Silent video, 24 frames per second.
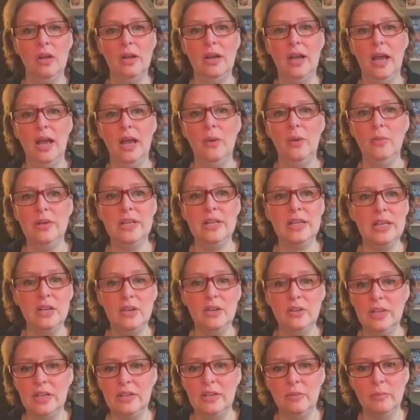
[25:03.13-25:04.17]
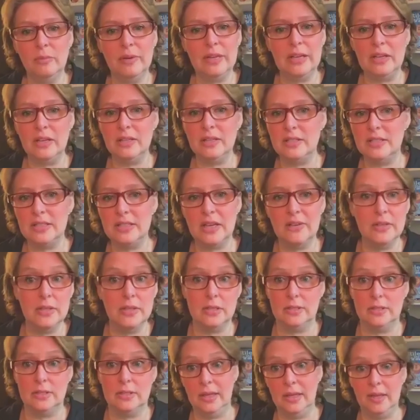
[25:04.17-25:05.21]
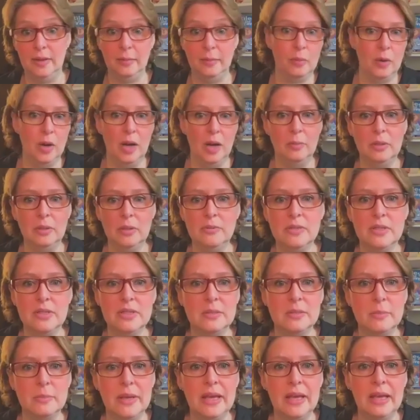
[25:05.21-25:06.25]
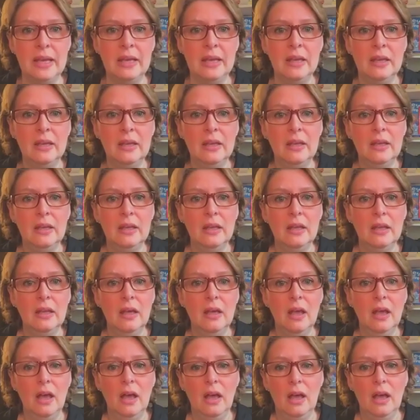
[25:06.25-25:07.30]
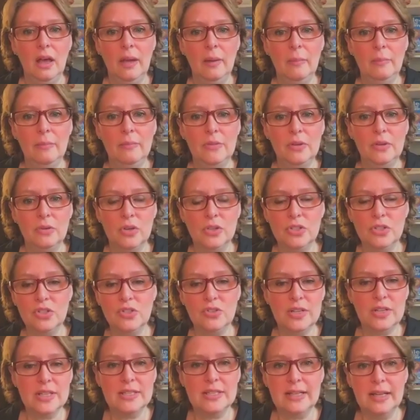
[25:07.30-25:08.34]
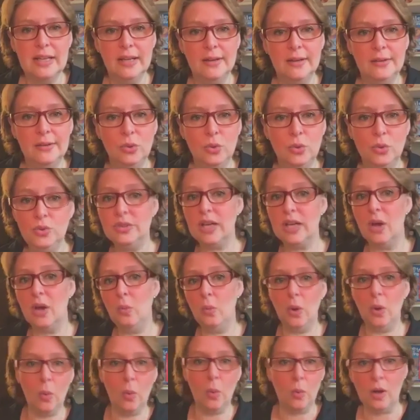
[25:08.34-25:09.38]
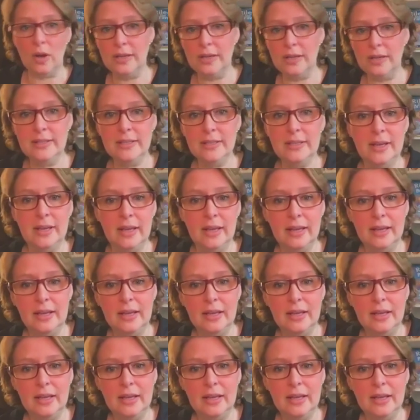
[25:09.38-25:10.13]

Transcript: I want to hear that everybody else is having the same problems as me. They're all stressed out. Who's got what wine tonight?